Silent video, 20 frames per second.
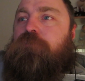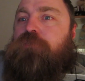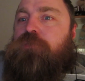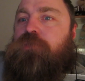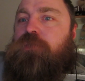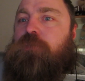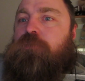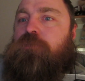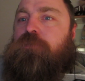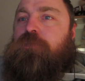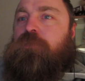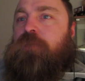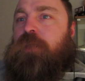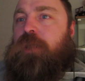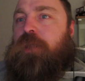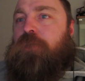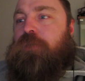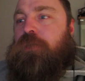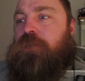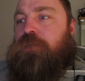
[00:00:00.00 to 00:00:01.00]
some
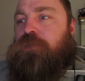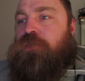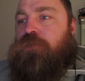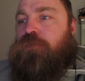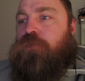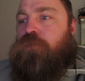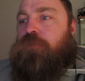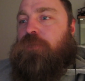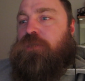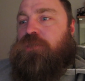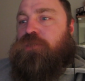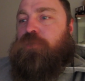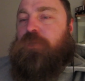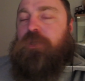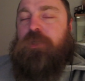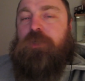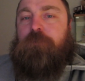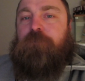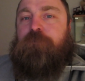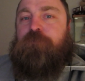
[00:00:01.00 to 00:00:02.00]
areas grow much
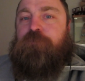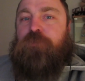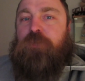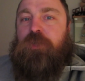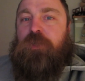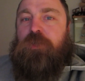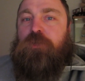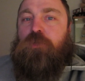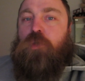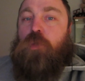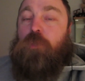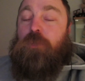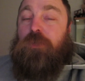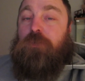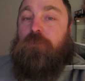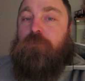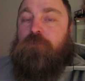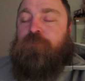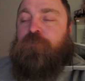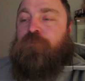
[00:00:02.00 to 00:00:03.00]
quicker than
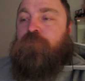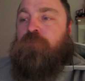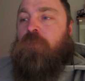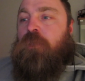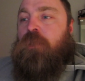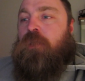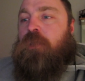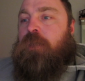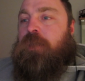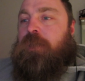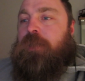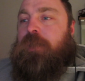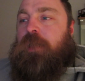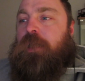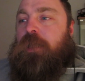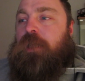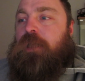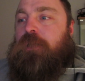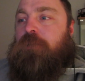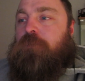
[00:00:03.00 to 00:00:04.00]
normal.
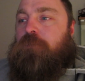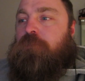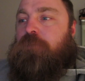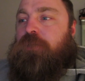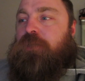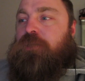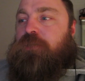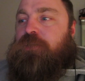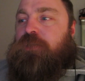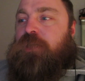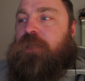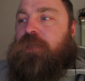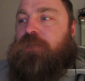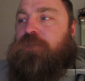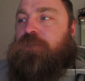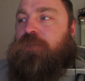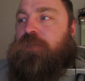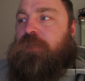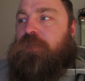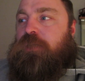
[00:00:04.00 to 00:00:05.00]
And because of
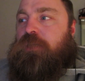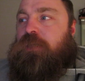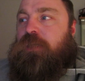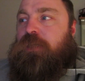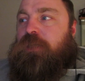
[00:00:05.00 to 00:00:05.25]
that, you get